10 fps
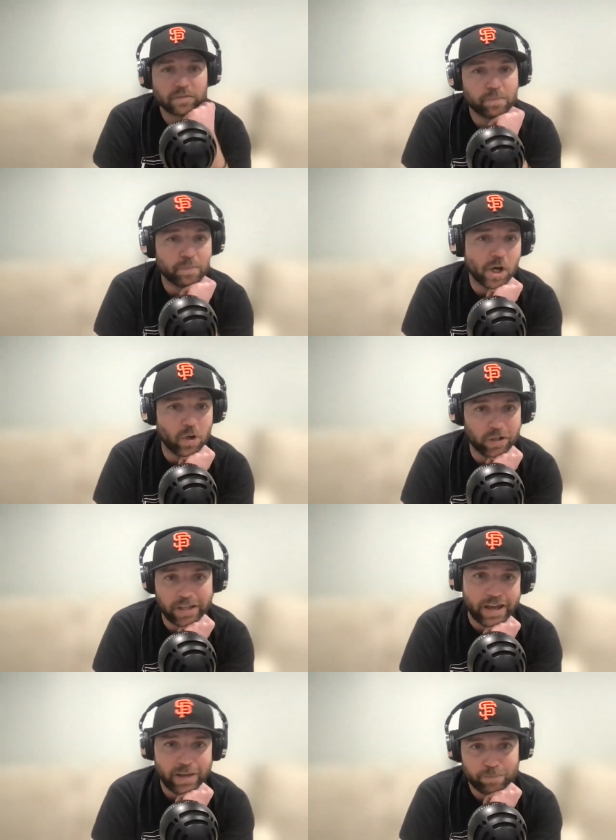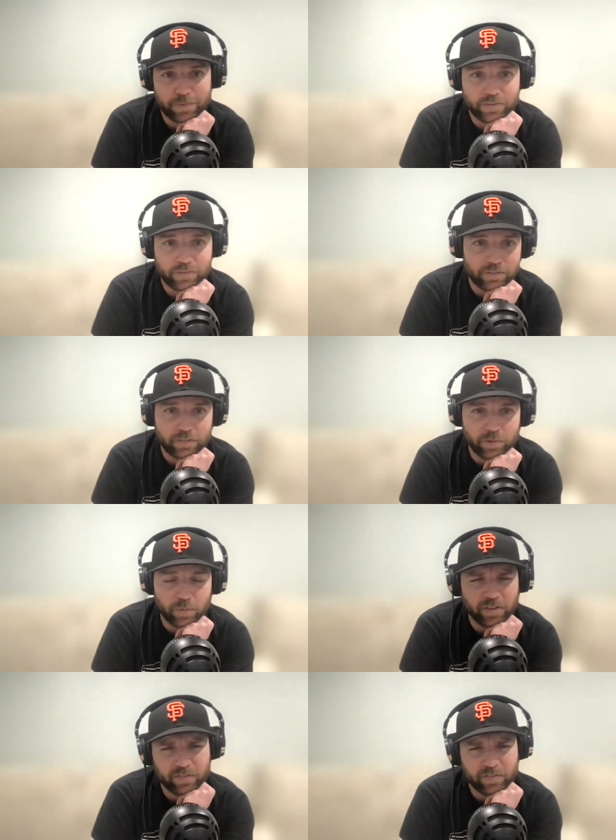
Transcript: ball caps, if you will.